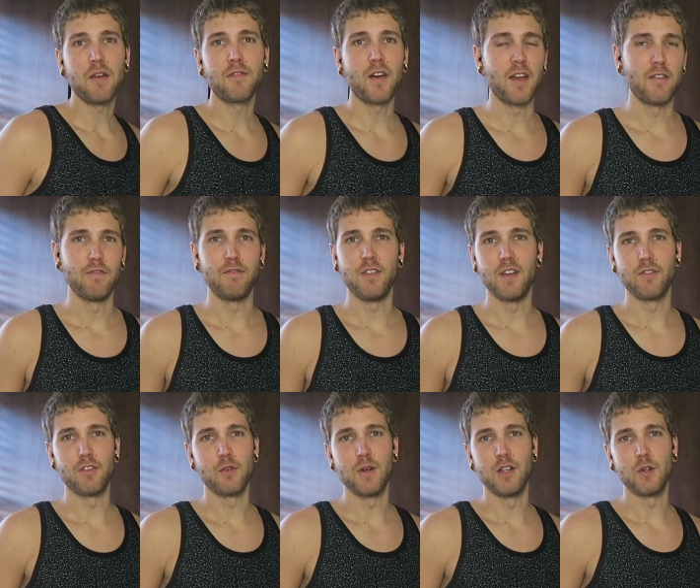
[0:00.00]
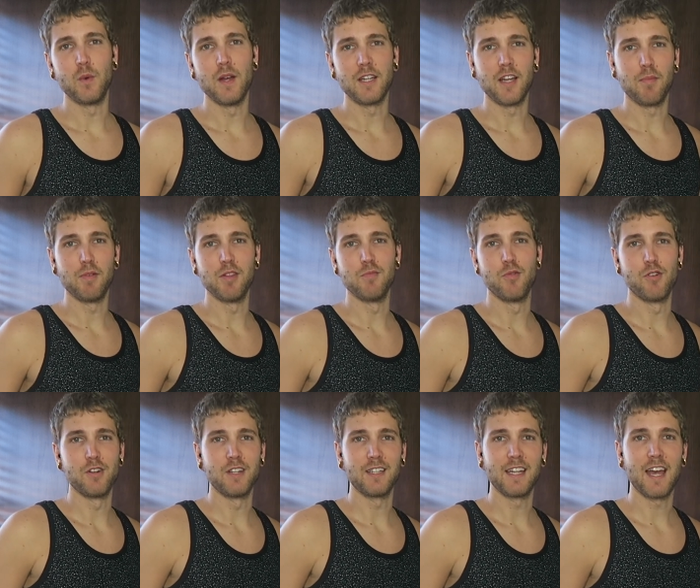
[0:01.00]
my favorite way to wake up in the
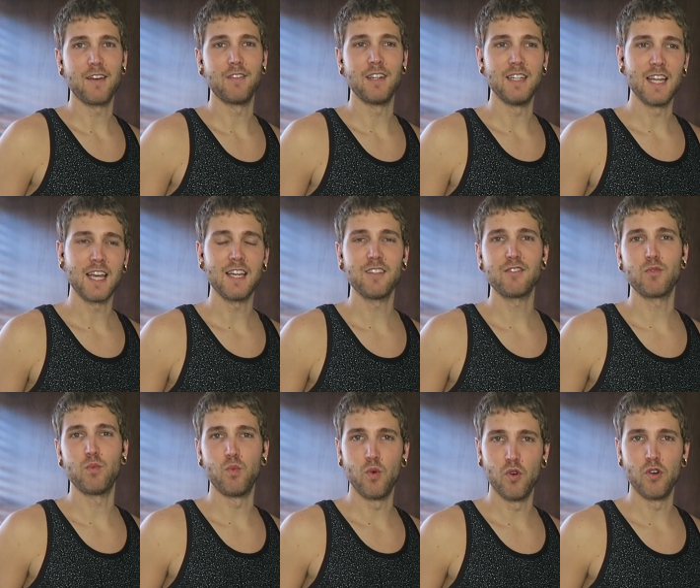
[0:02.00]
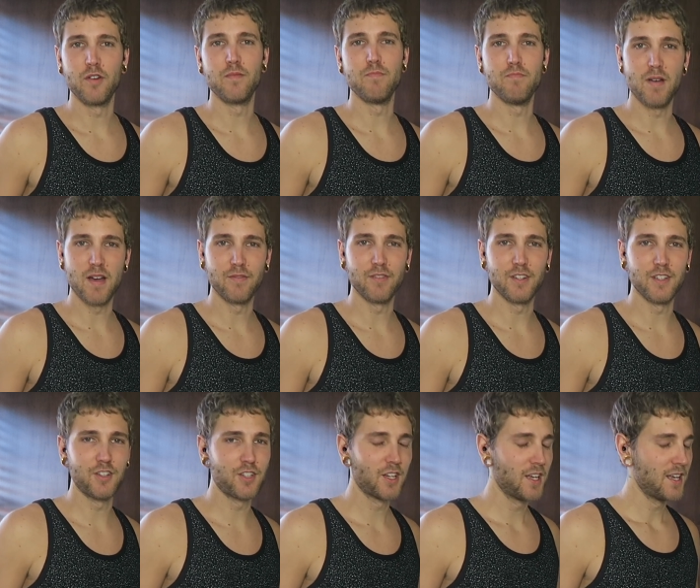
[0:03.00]
morning, to have a nice warm
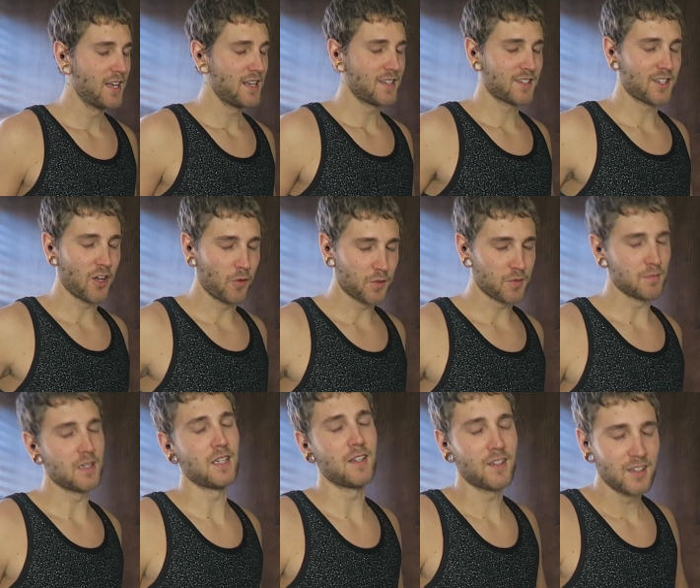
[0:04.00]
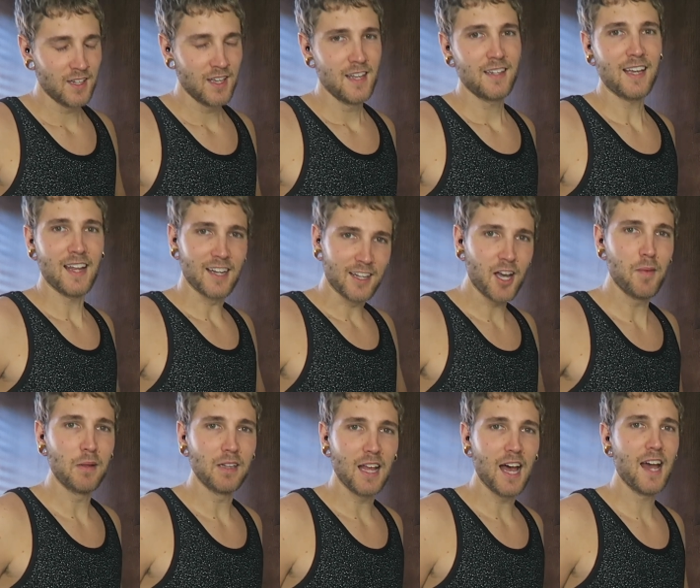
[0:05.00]
beverage. Just helps me kind of
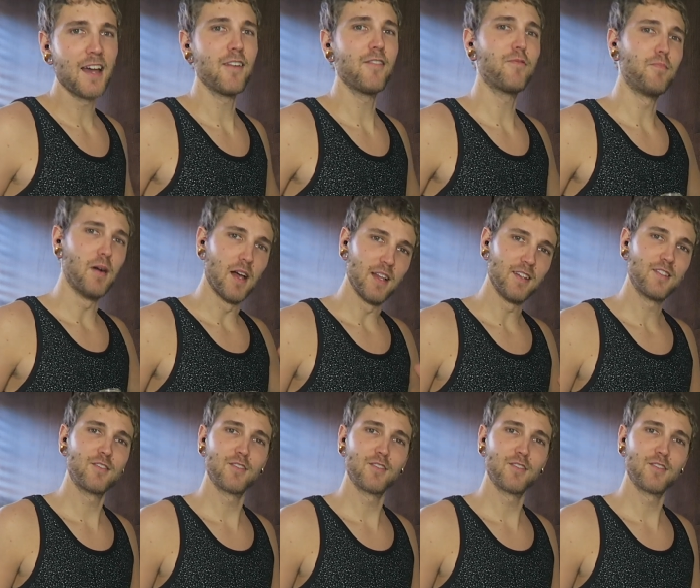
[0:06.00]
come alive, but